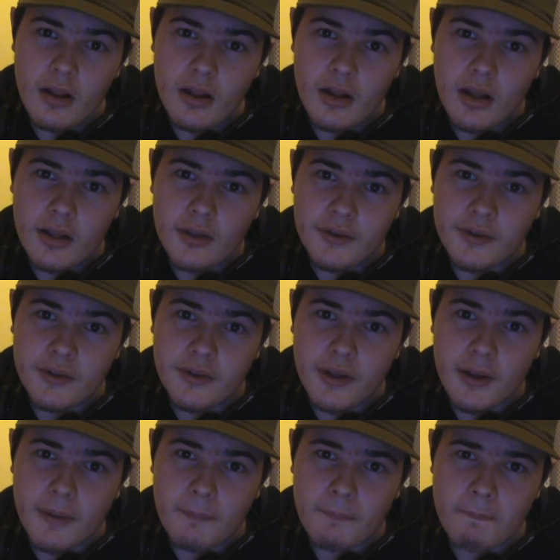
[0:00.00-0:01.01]
And,
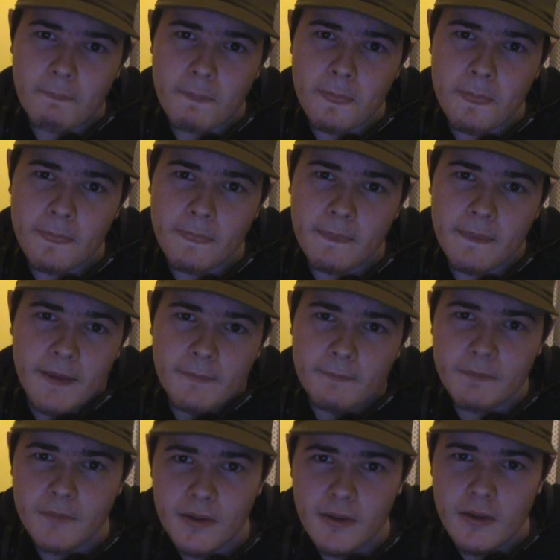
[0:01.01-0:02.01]
yeah.
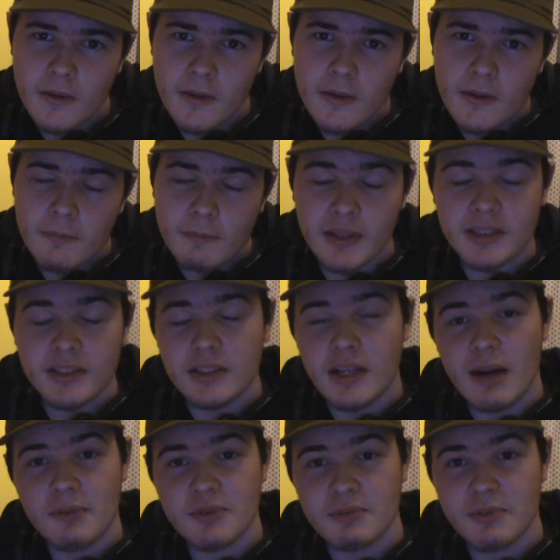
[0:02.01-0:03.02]
But,
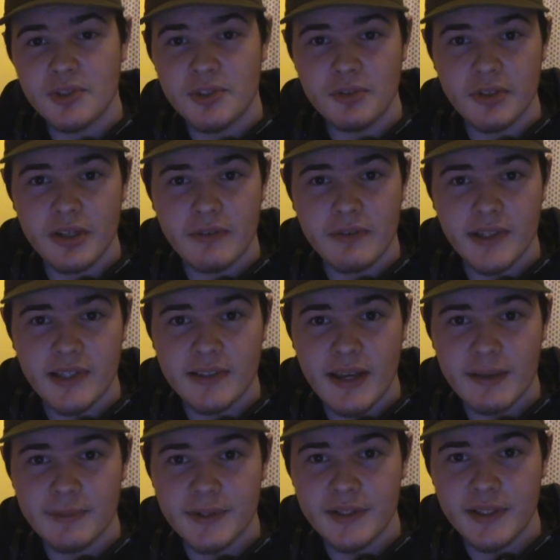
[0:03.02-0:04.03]
I was mature enough at the
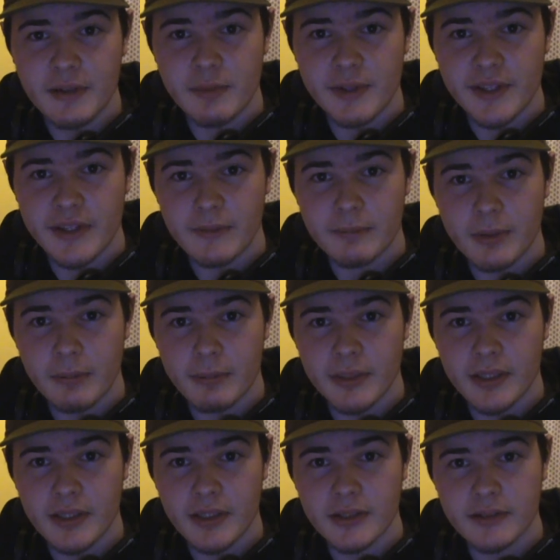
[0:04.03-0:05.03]
time to deal with it
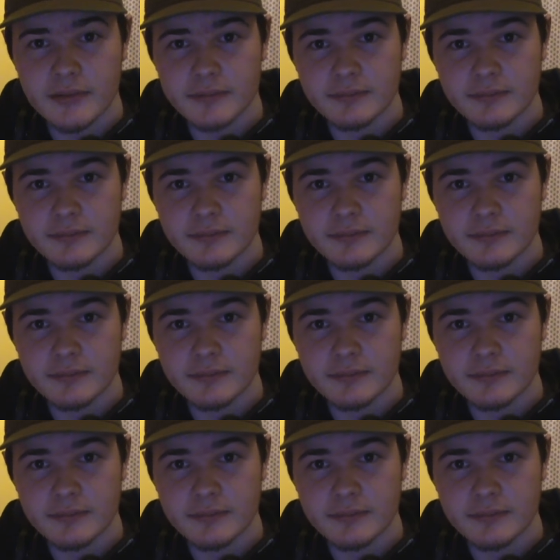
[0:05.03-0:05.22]
properly,